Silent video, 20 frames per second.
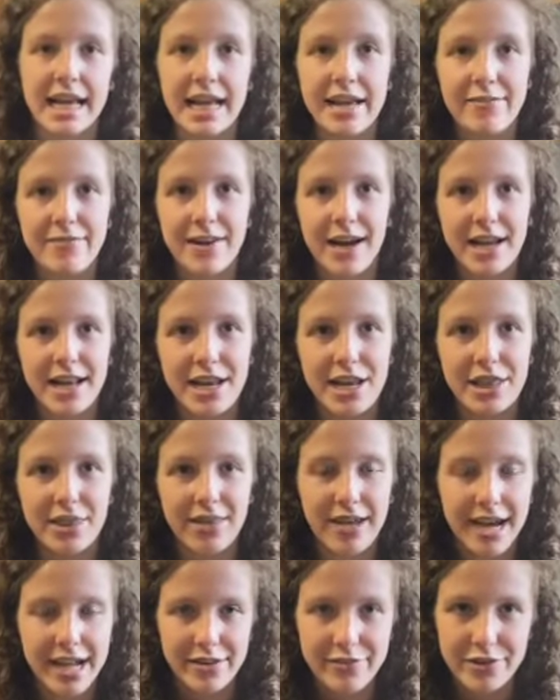have gotten a
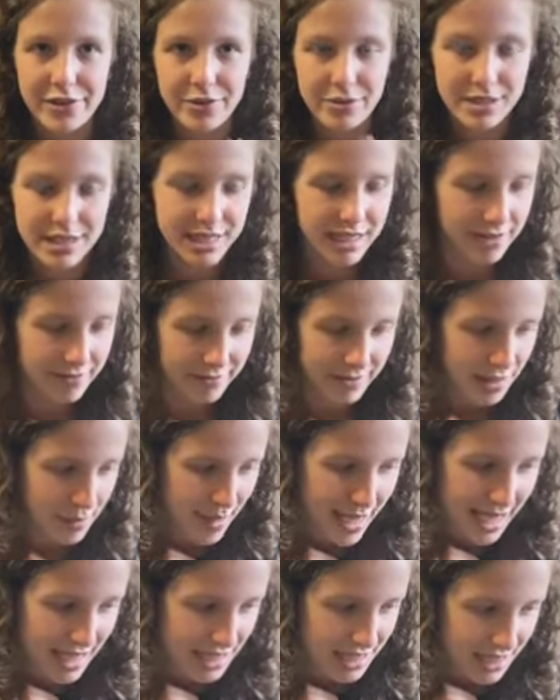lot of new stuff in the
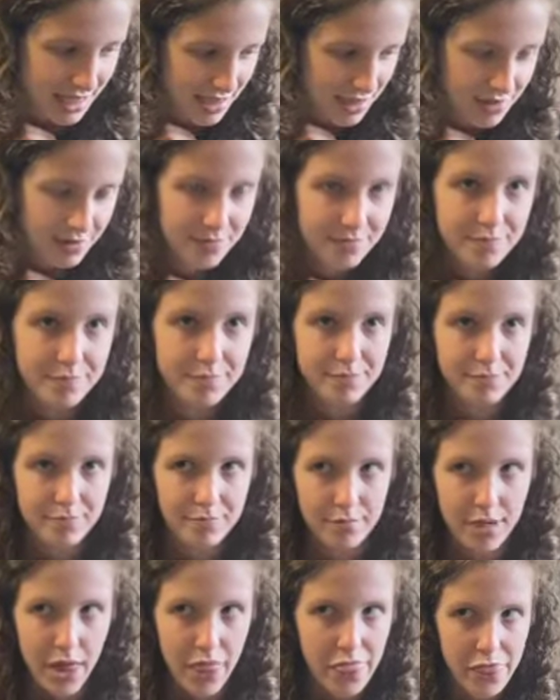past
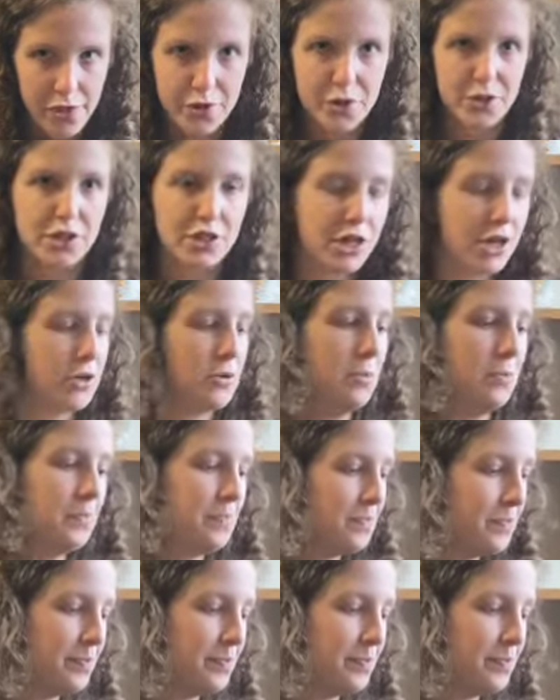month or so.